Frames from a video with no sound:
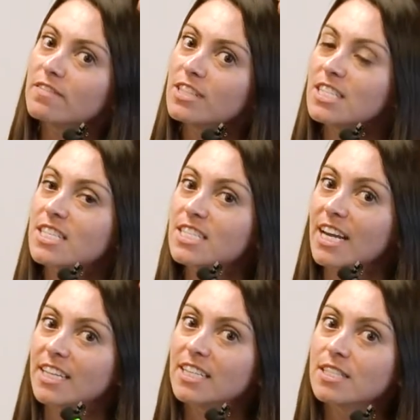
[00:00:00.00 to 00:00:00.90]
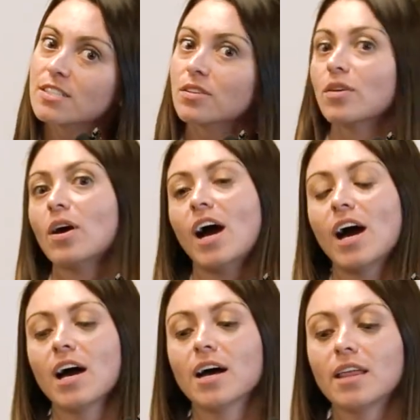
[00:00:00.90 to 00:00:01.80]
of these studies,
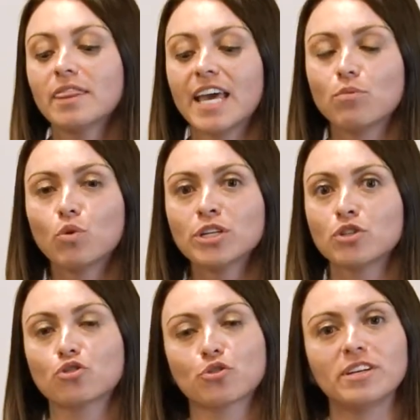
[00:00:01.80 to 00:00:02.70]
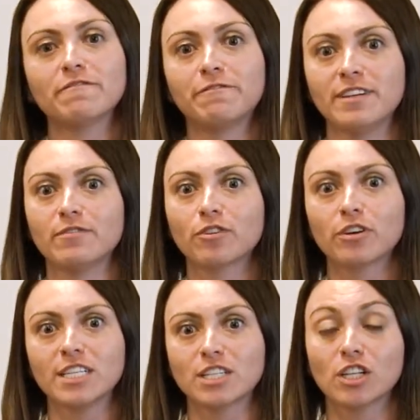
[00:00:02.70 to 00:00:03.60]
uh, they wouldn't treat fever
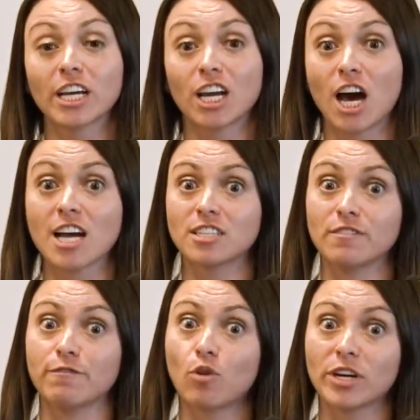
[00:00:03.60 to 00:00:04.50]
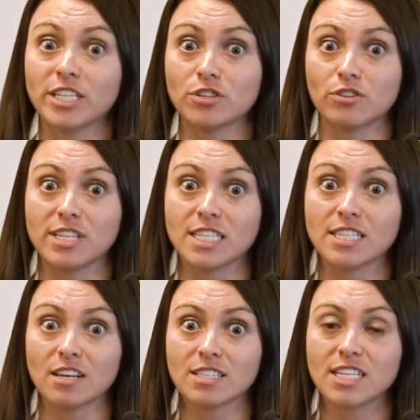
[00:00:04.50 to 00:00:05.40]
until it got to 40 degrees
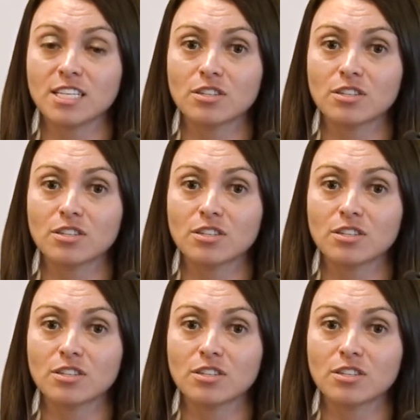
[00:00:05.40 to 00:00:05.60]
Celsius.